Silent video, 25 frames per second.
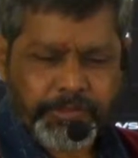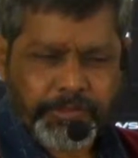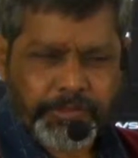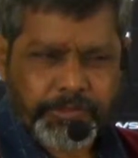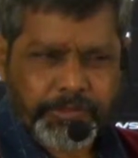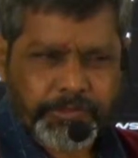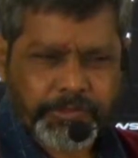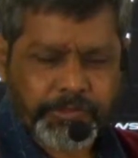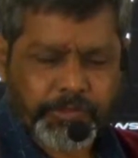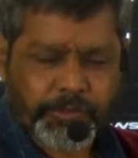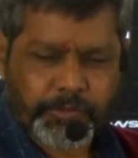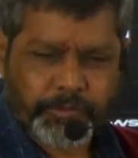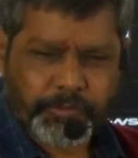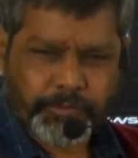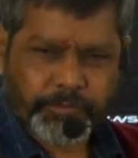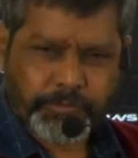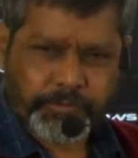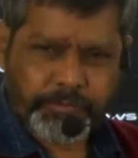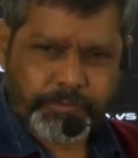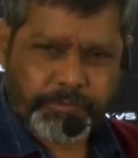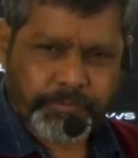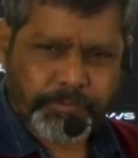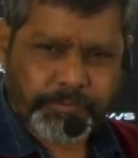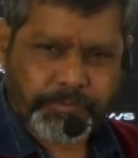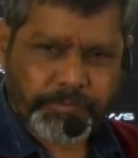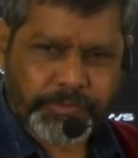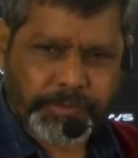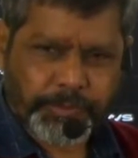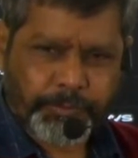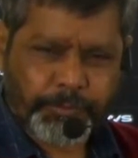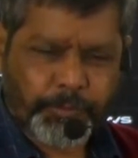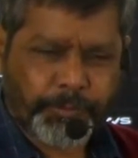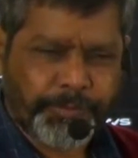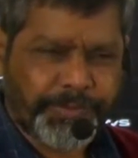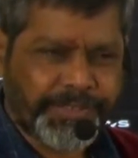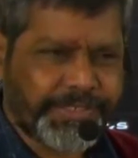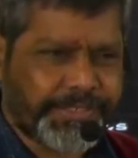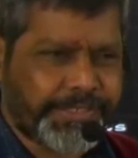So the
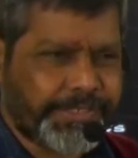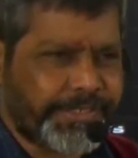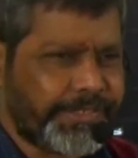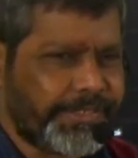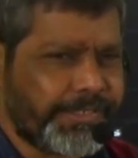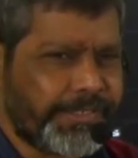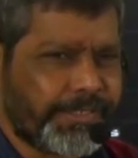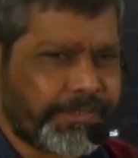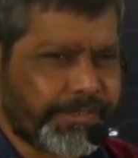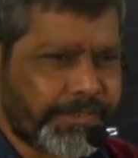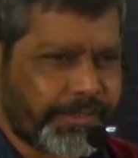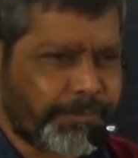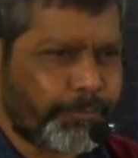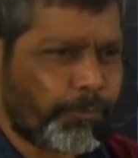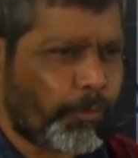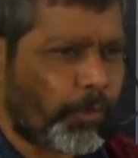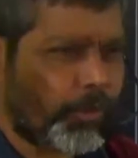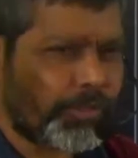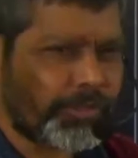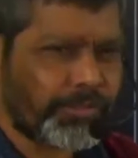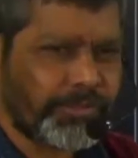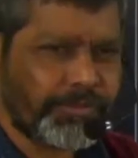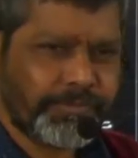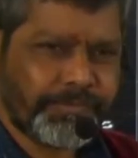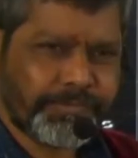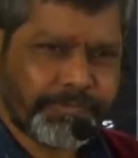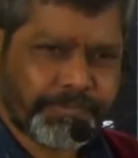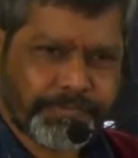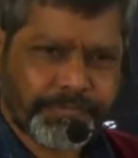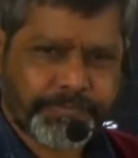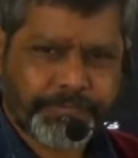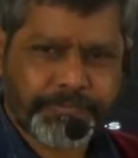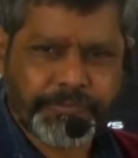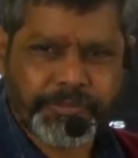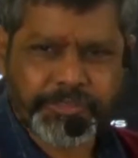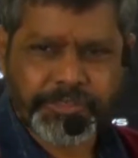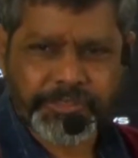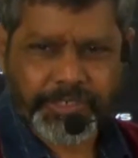moment India get born,
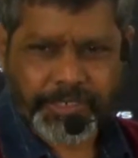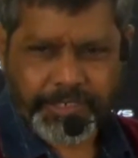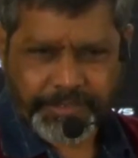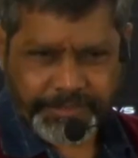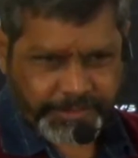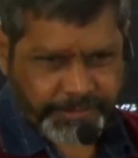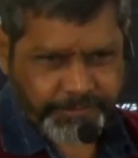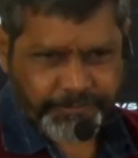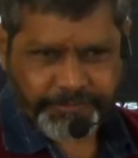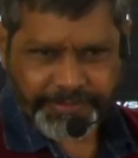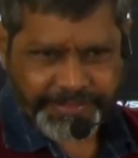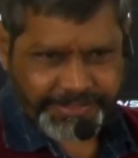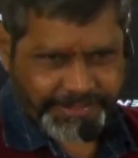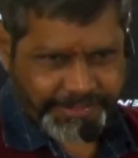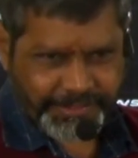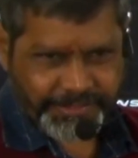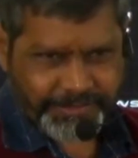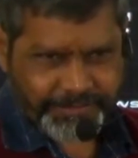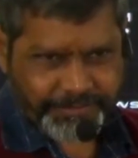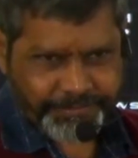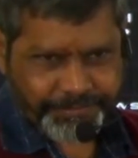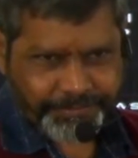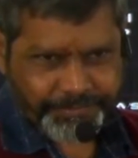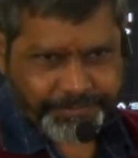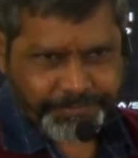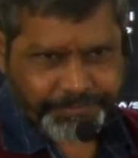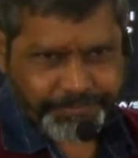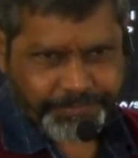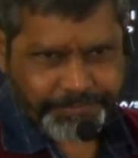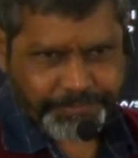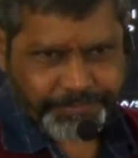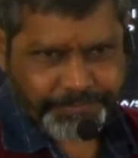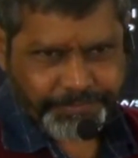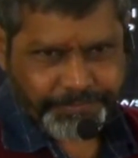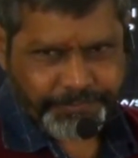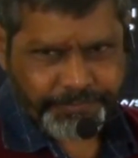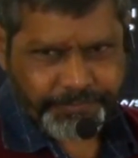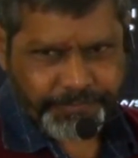we started fighting
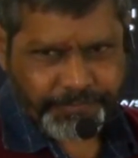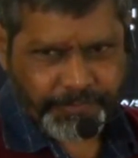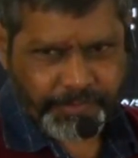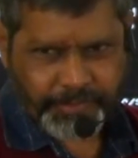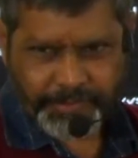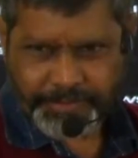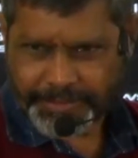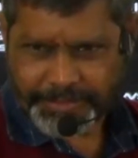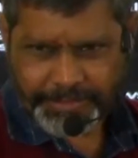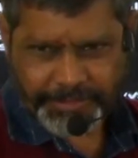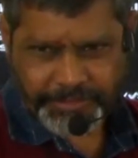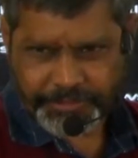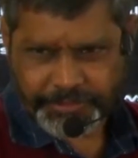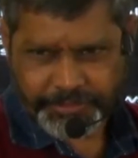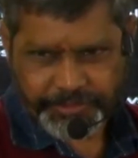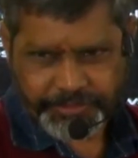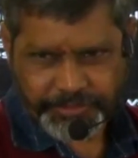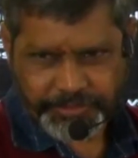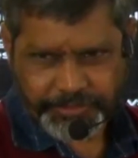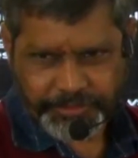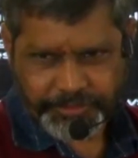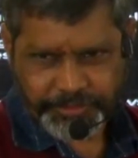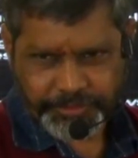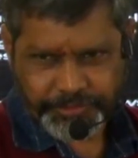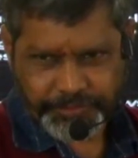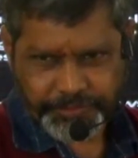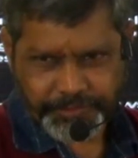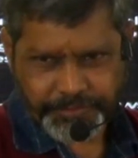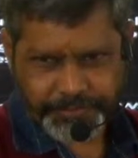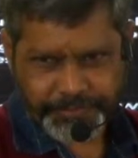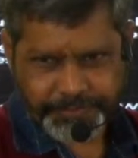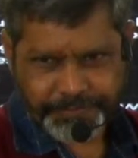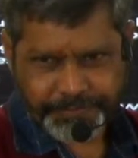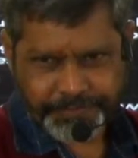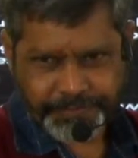on religious issues.